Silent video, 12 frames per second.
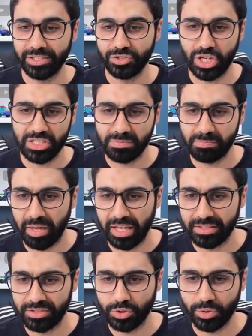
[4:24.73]
Just
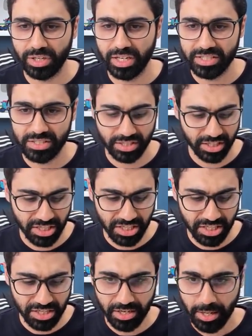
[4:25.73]
paste your list
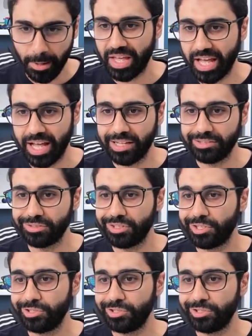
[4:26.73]
here and